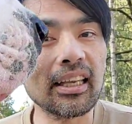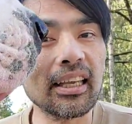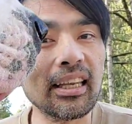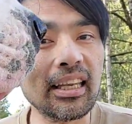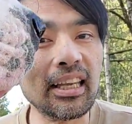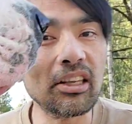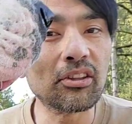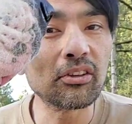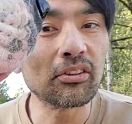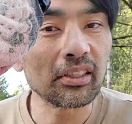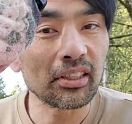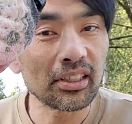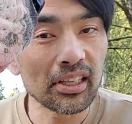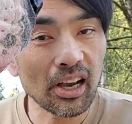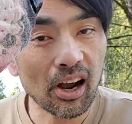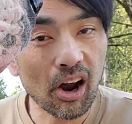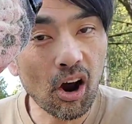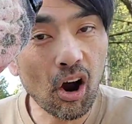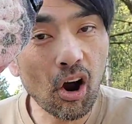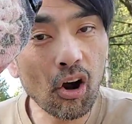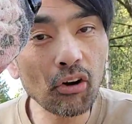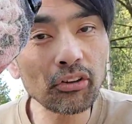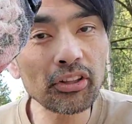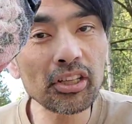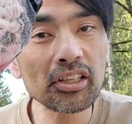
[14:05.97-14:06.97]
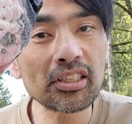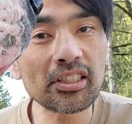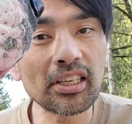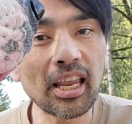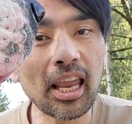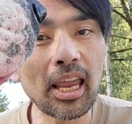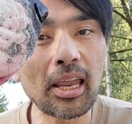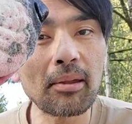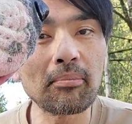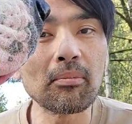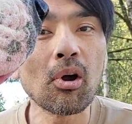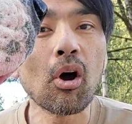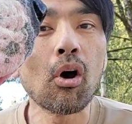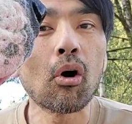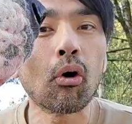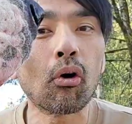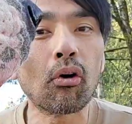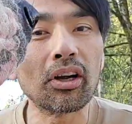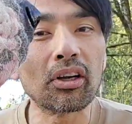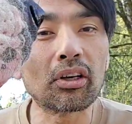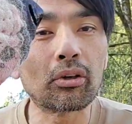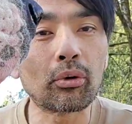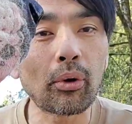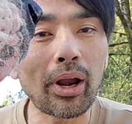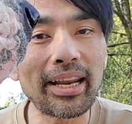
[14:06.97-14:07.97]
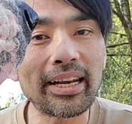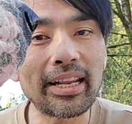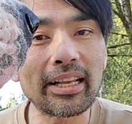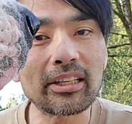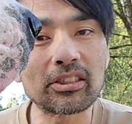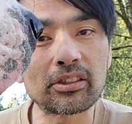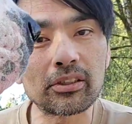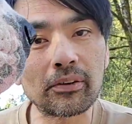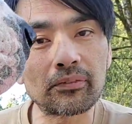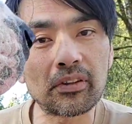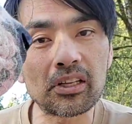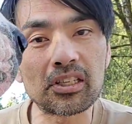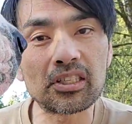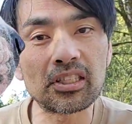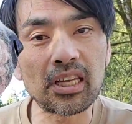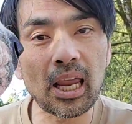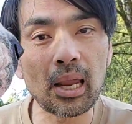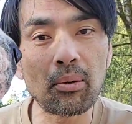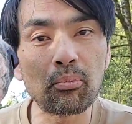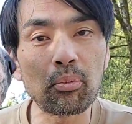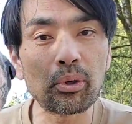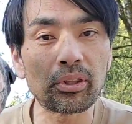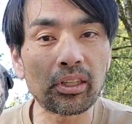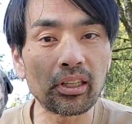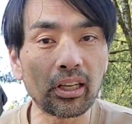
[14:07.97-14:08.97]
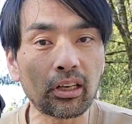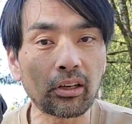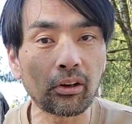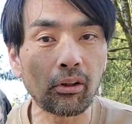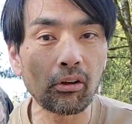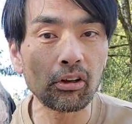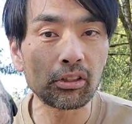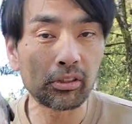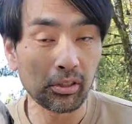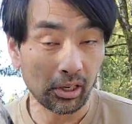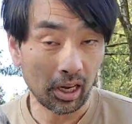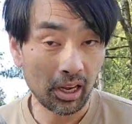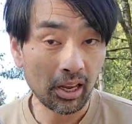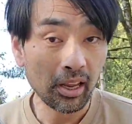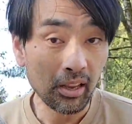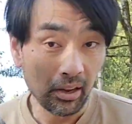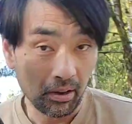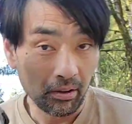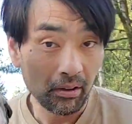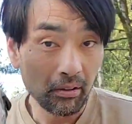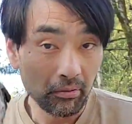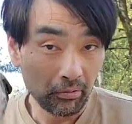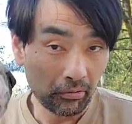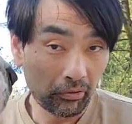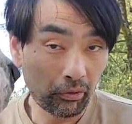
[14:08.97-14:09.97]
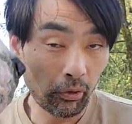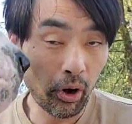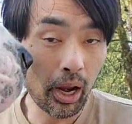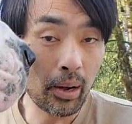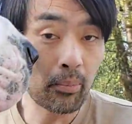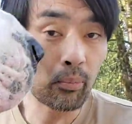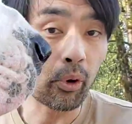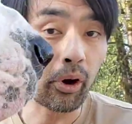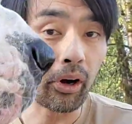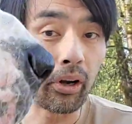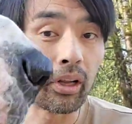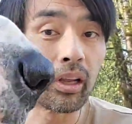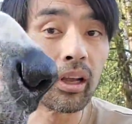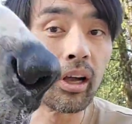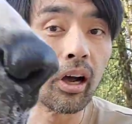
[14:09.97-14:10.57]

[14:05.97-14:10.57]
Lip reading: either all the same or in gradients of the same within a close framework